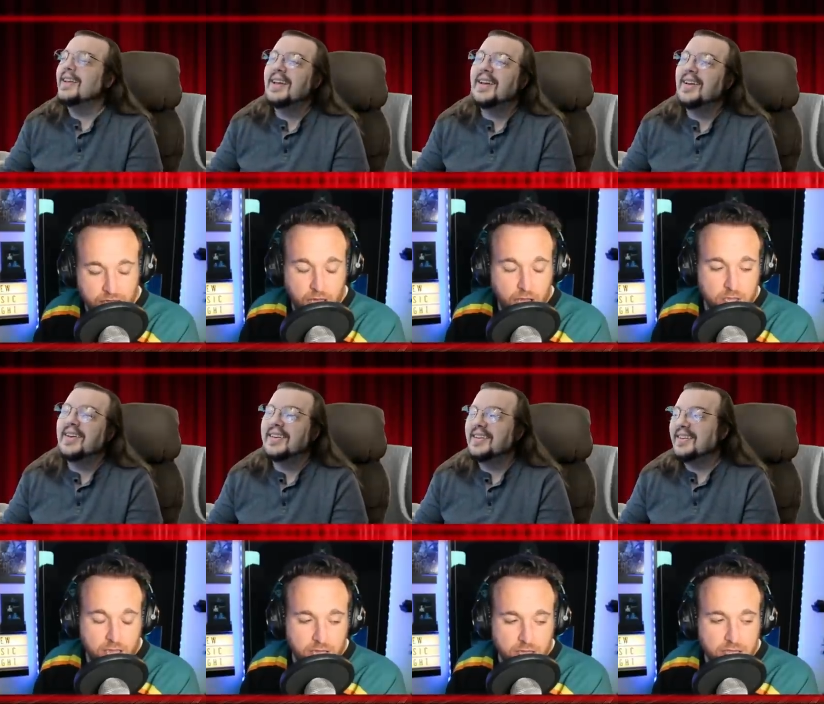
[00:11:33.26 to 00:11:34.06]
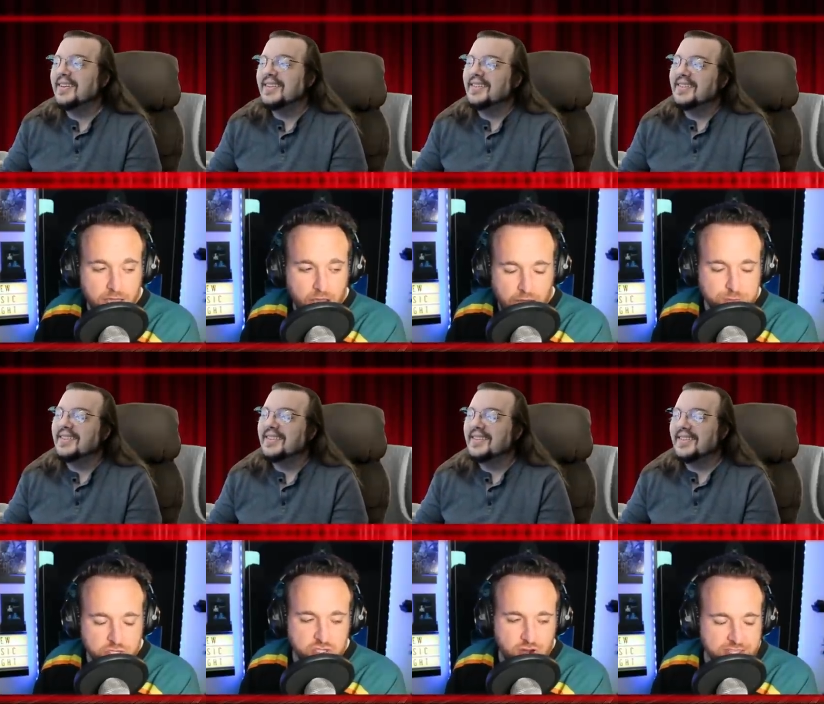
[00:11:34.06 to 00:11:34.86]
Speaker 1: yeah, oh yeah. I'm
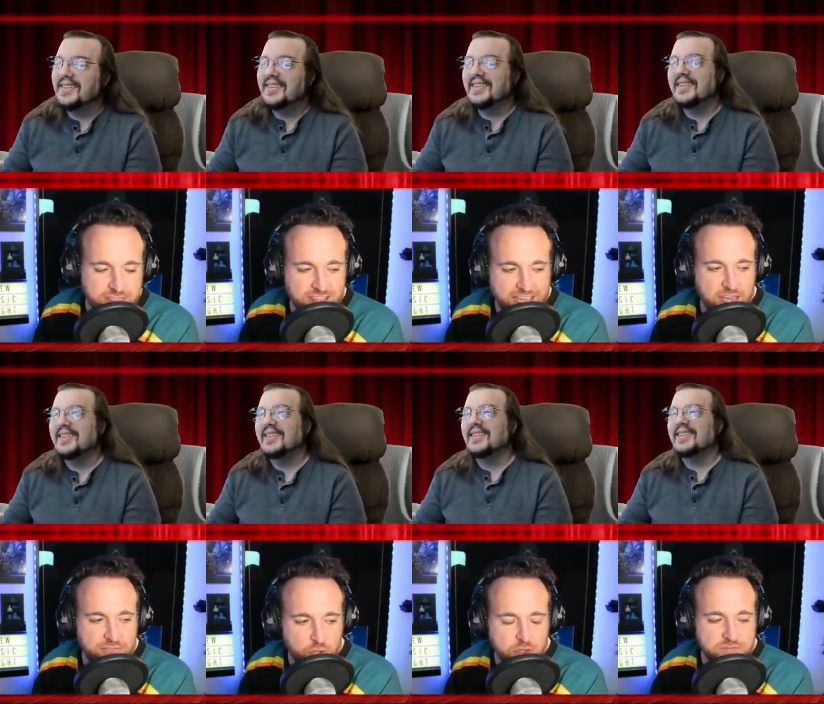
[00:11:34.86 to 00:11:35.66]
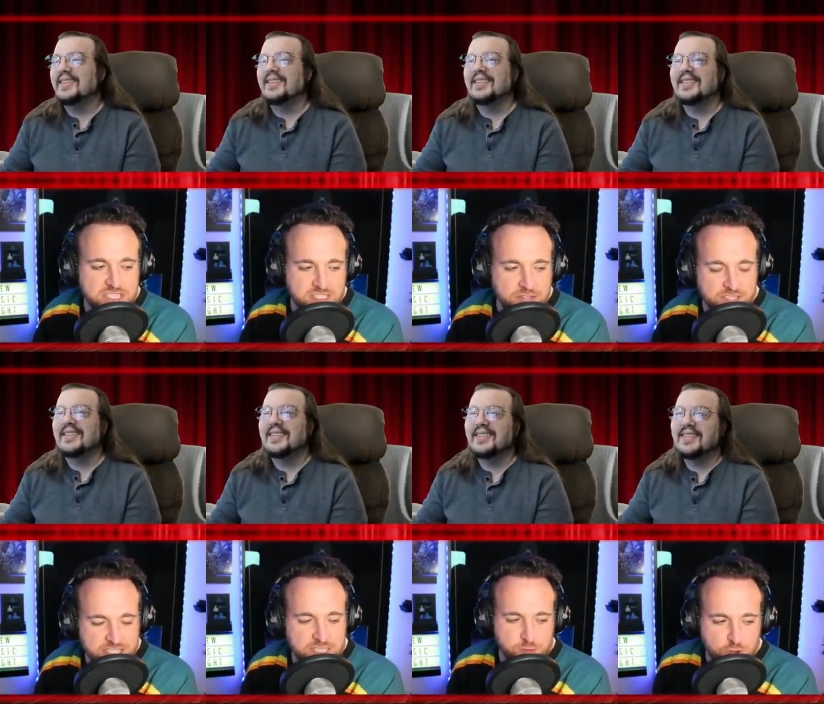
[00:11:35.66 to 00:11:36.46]
just trying to think. Like, if you would have stuffed
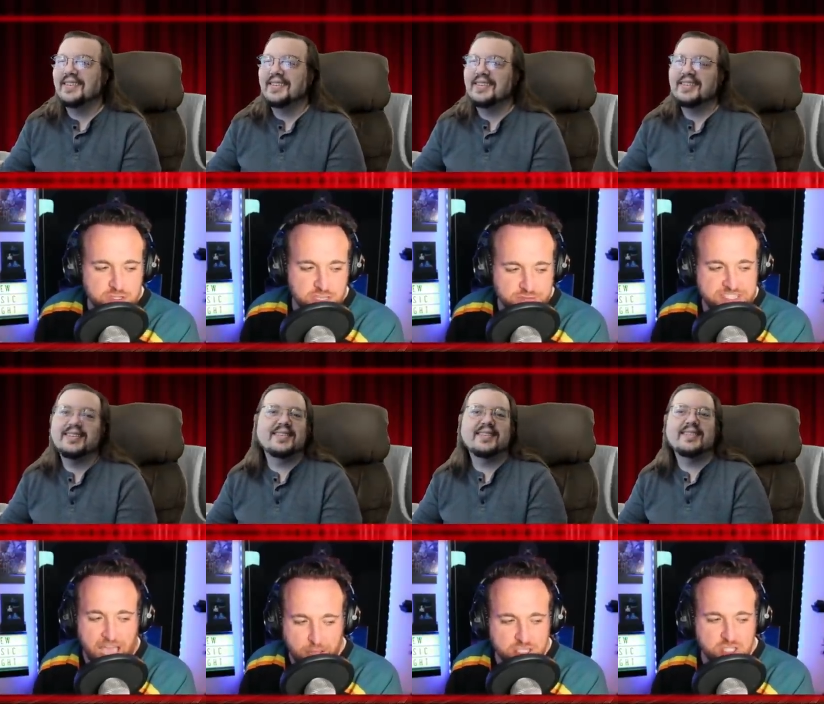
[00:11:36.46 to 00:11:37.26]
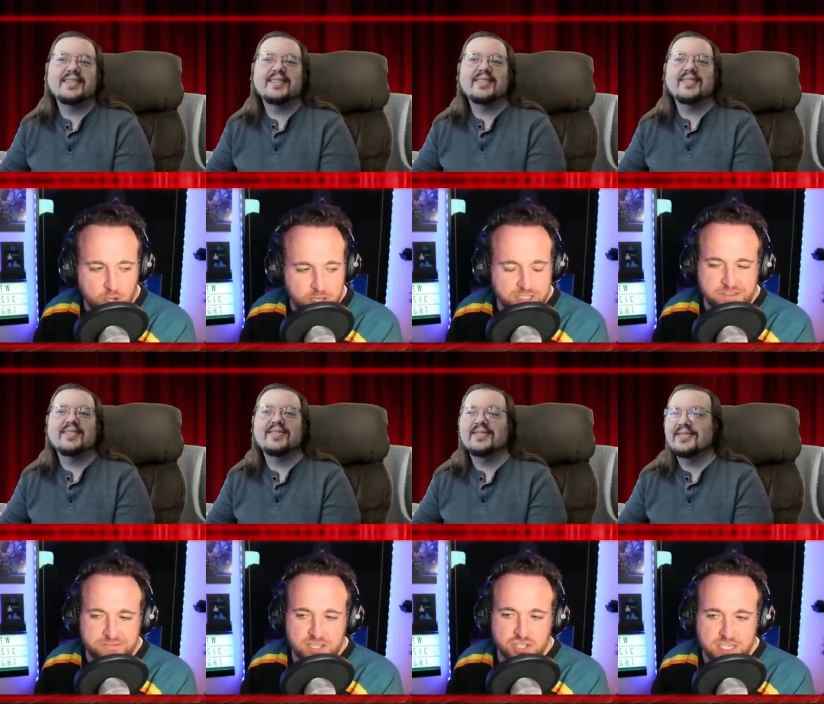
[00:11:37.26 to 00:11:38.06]
an explosive down the toilet and
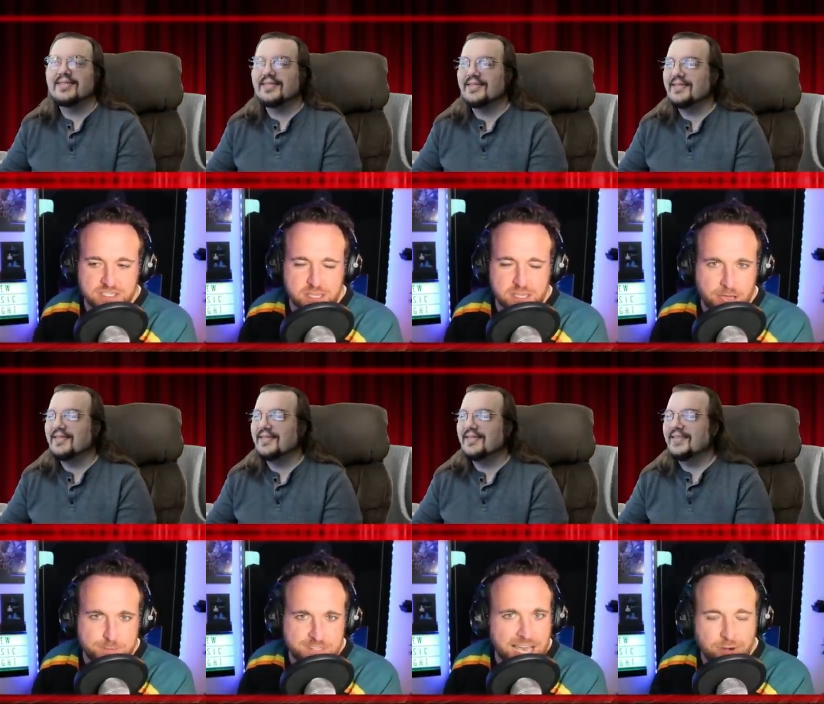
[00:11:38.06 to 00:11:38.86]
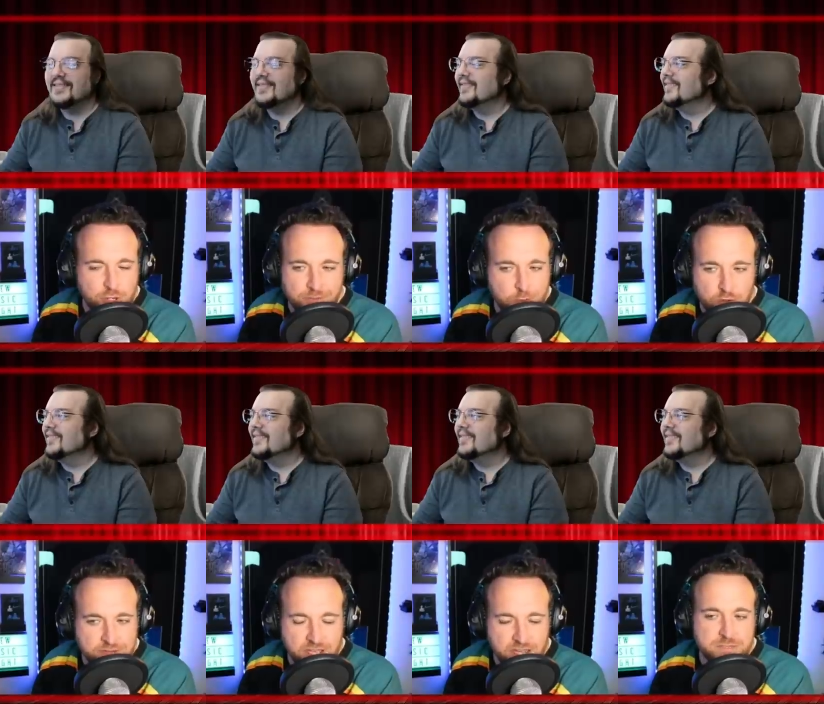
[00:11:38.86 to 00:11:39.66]
flushed it into the pipes, I don't know if it would
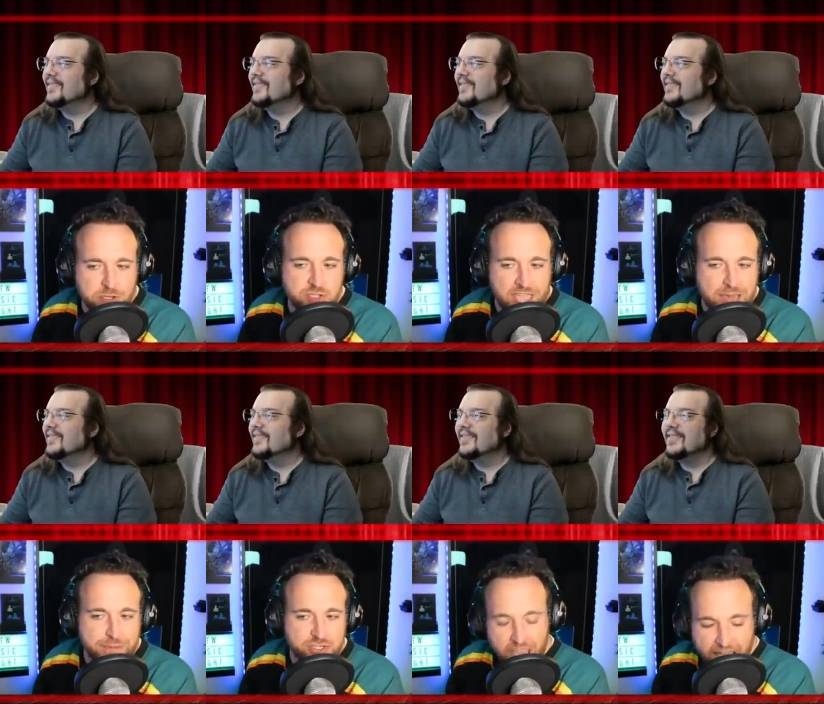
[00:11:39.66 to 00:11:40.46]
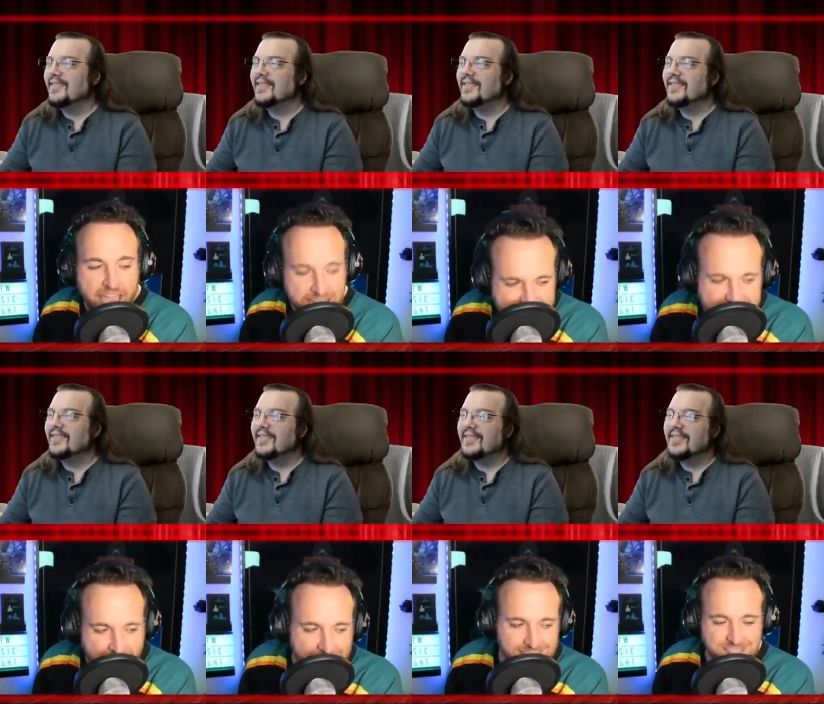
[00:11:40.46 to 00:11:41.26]
have done as much damage as
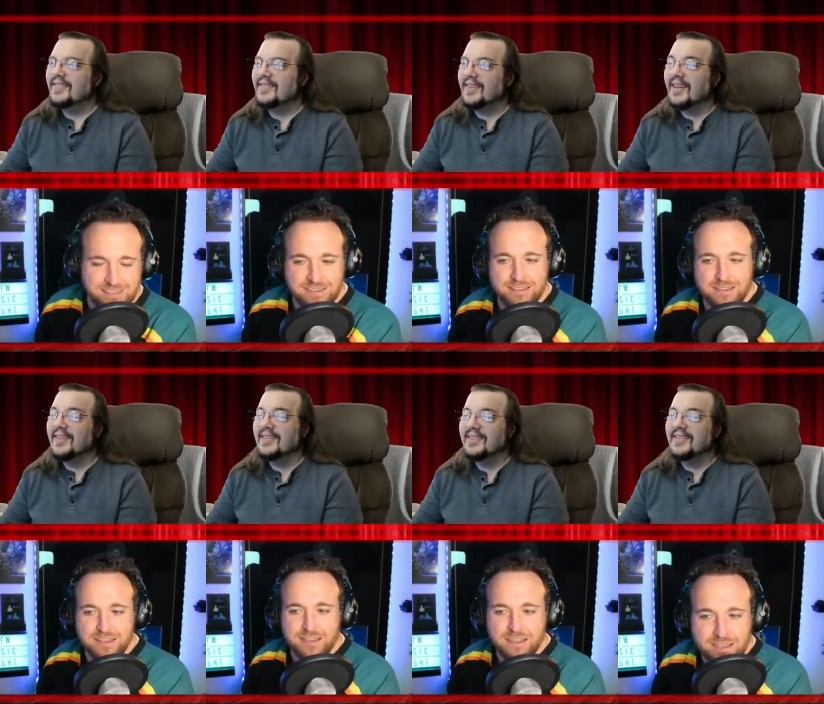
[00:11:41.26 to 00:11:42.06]
that. Yeah.